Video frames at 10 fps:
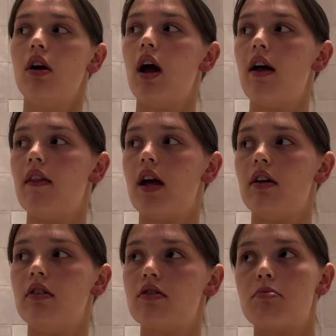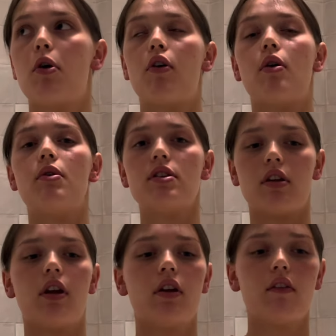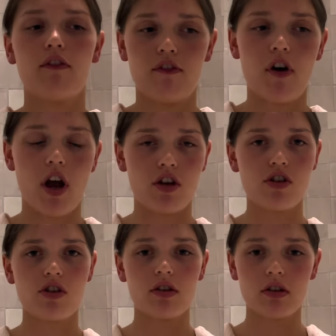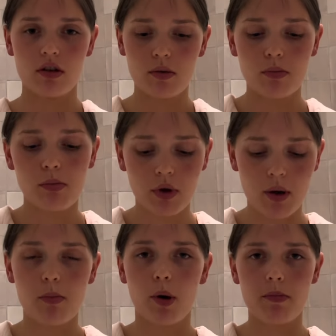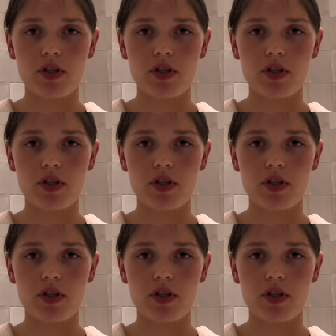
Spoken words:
And then tomorrow is like fresh, can proper